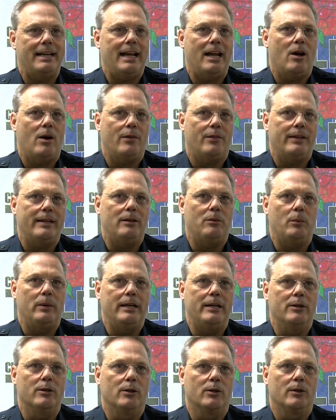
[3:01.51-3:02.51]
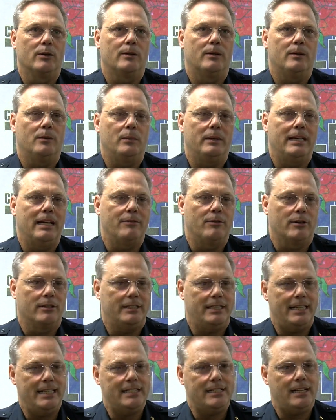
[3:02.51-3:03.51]
now, I think we are we gave our
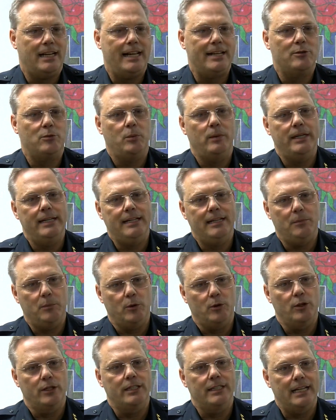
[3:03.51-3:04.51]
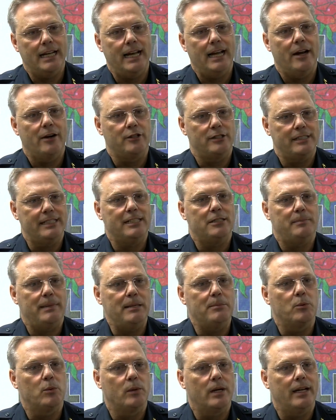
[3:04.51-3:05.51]
test last week, and we're looking to hire six
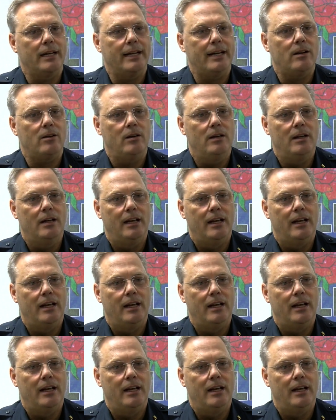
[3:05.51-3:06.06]
people right now.